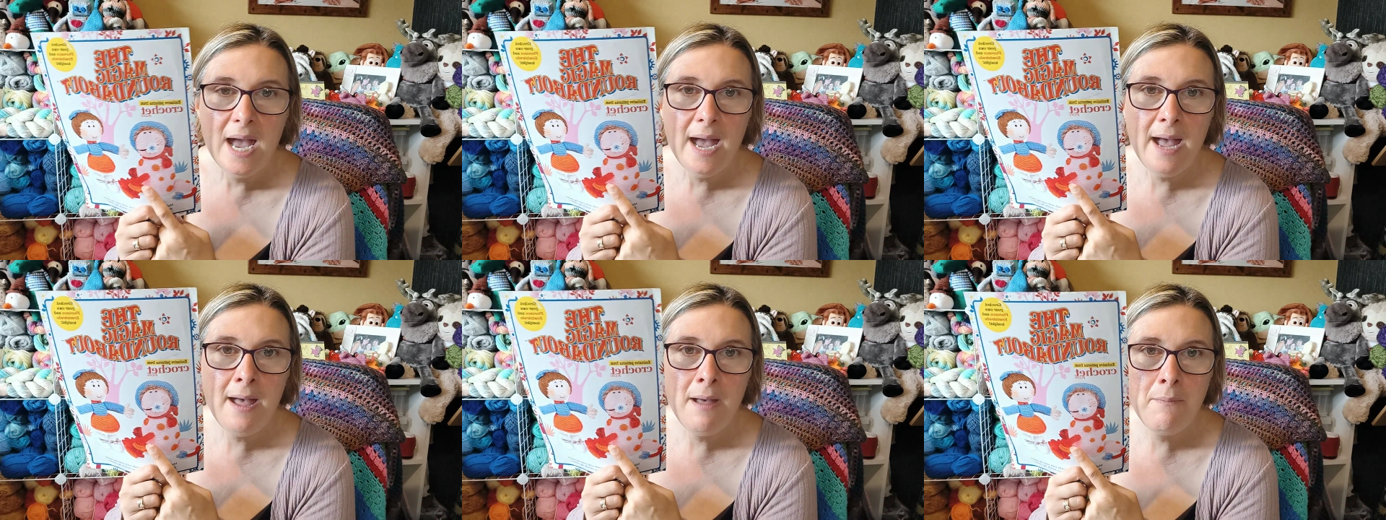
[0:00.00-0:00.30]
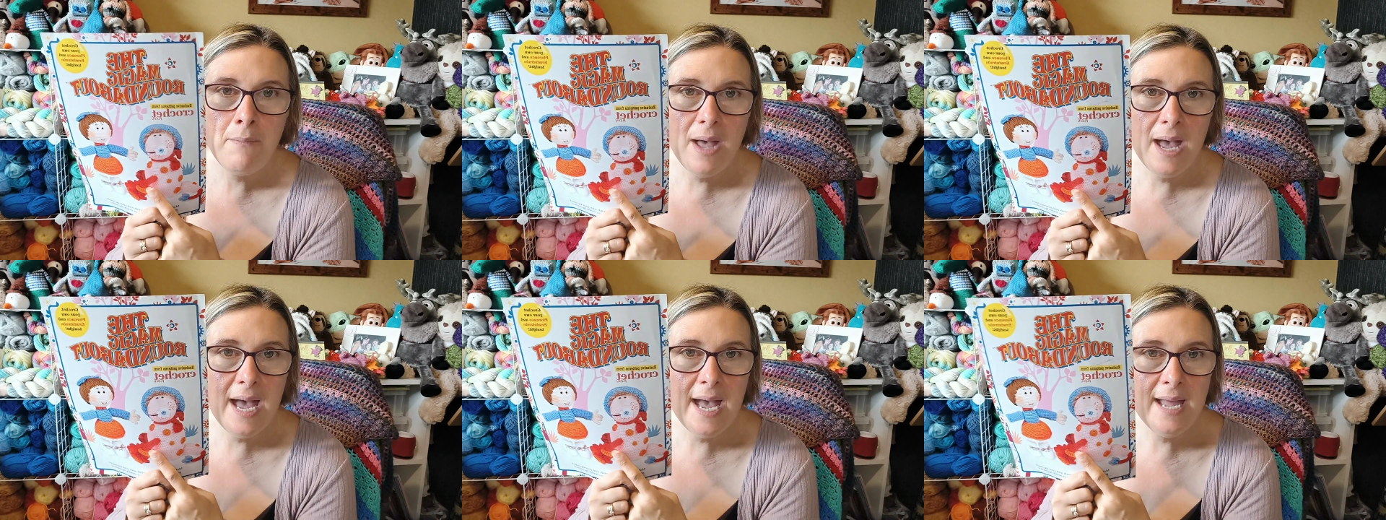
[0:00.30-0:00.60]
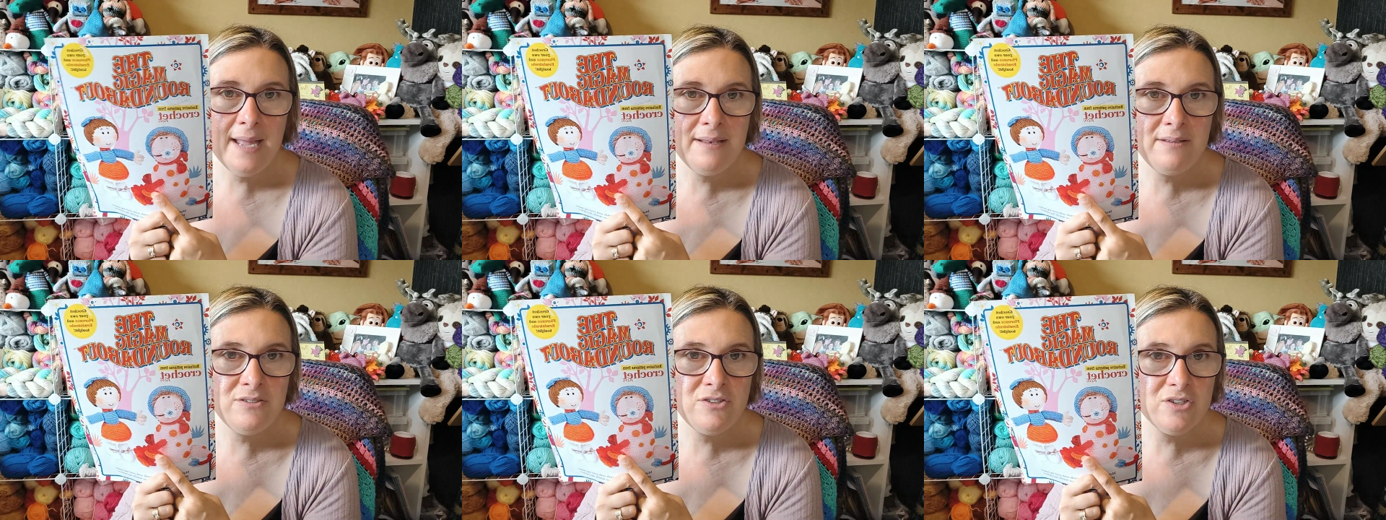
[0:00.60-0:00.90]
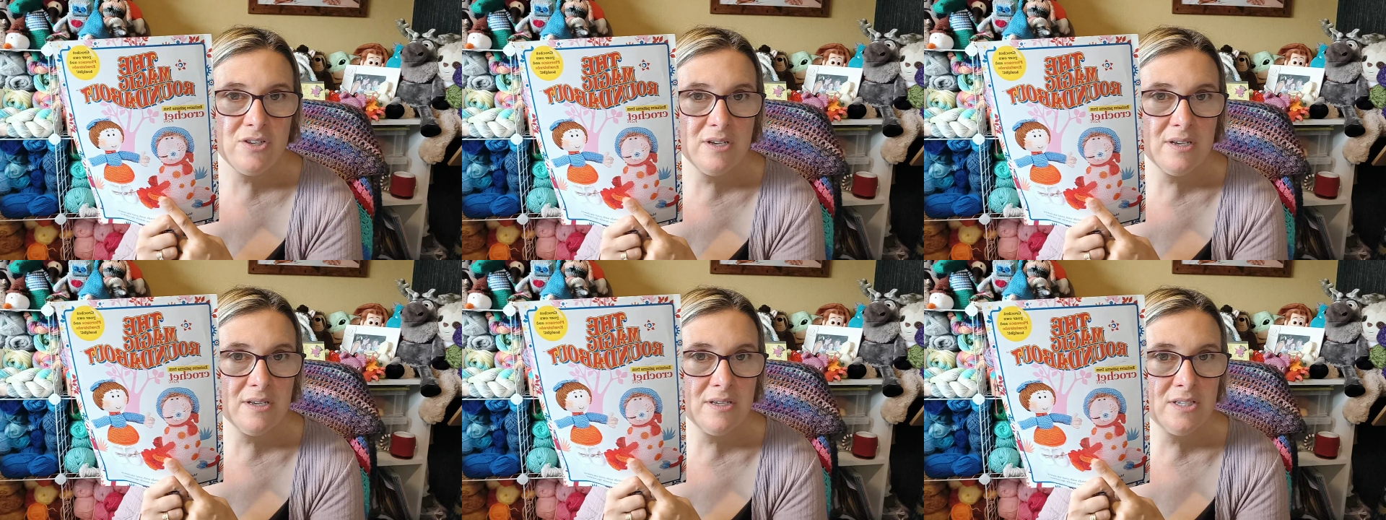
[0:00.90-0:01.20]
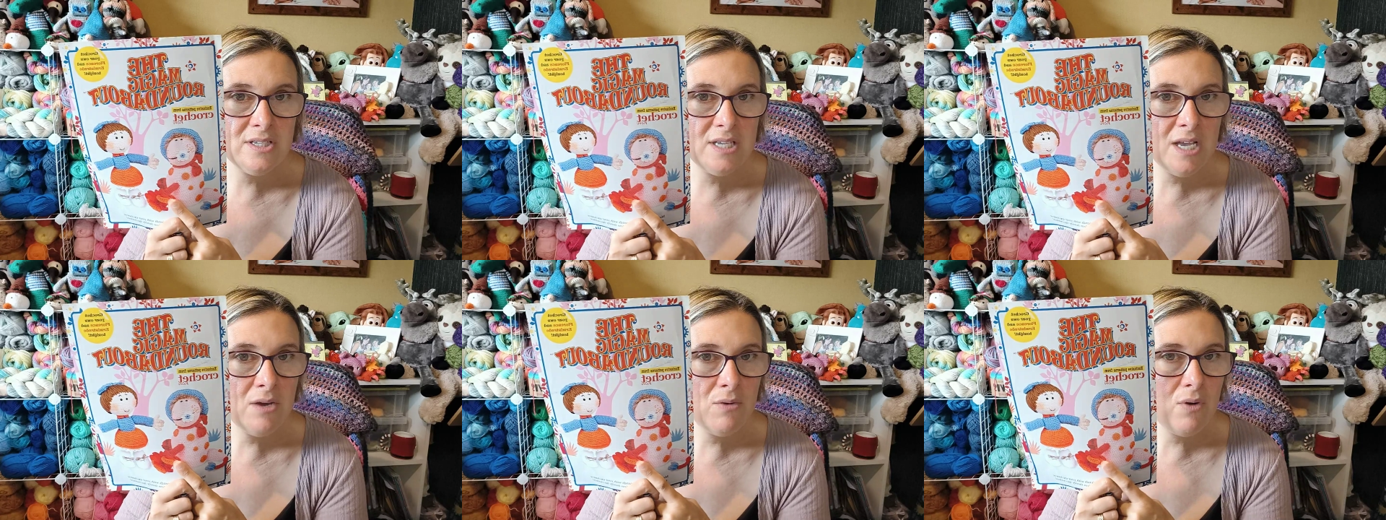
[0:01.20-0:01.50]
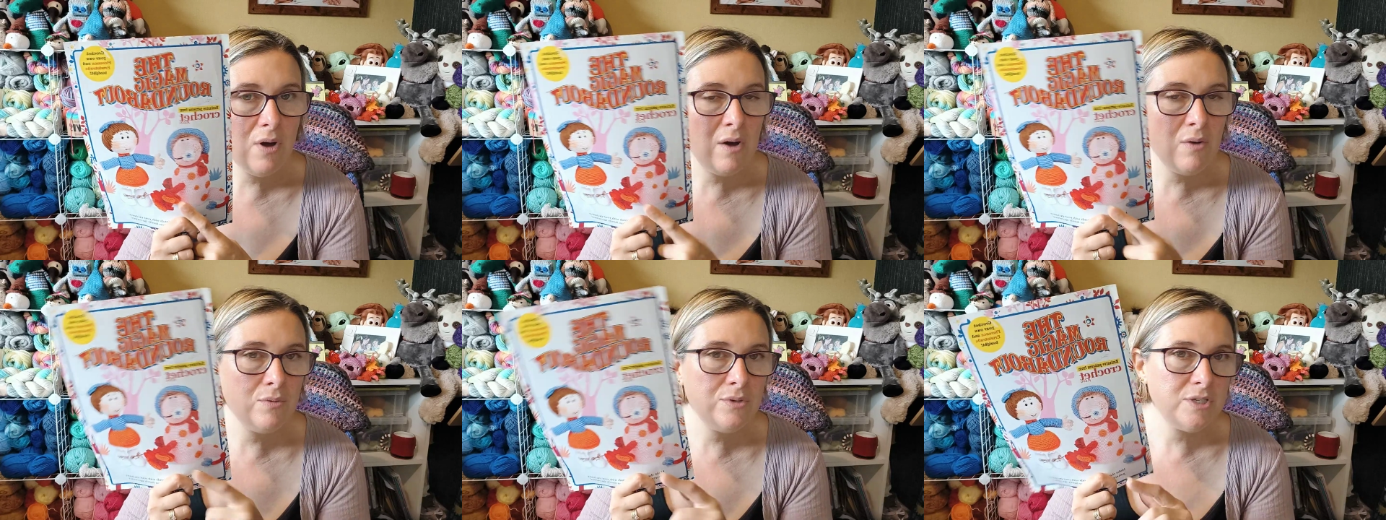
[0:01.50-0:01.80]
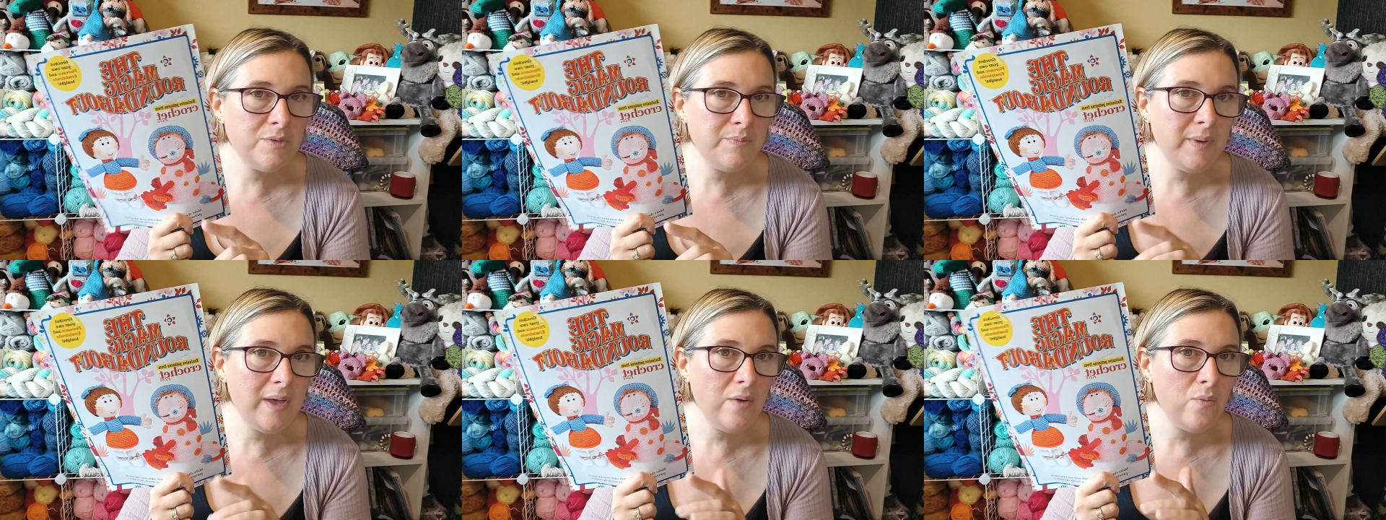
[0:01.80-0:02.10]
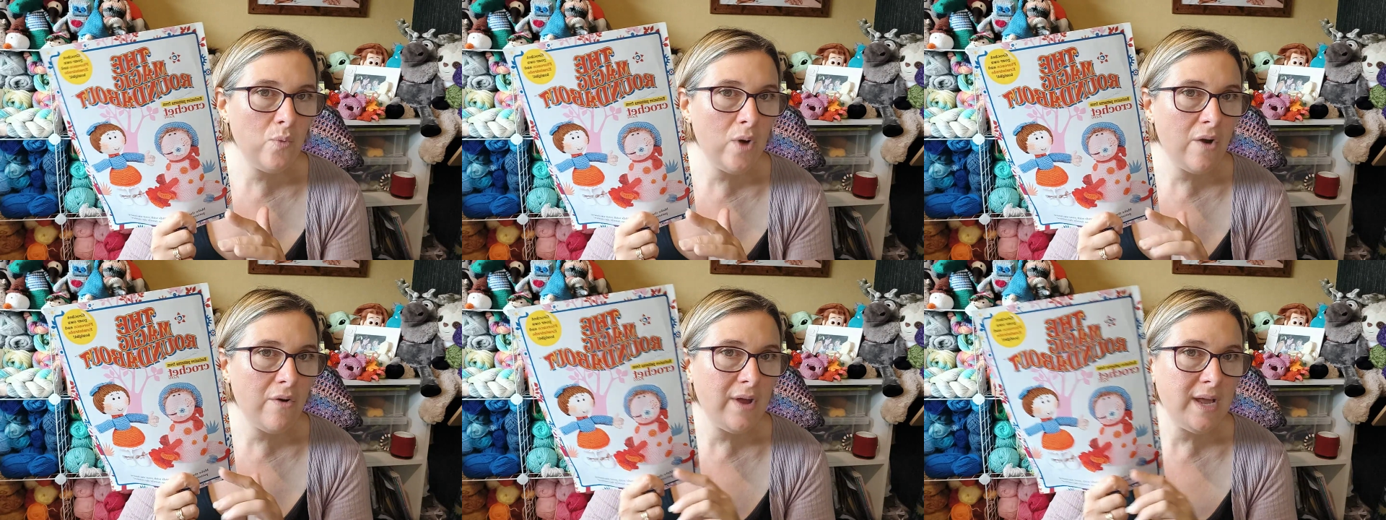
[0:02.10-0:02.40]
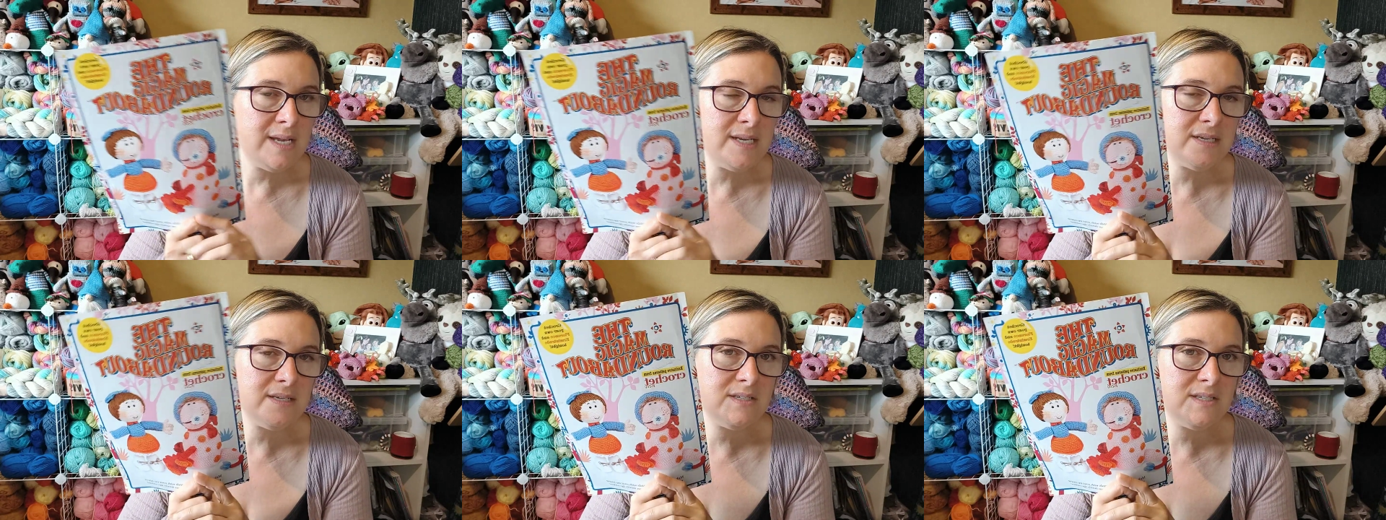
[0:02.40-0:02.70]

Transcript: and so I was a bit worried.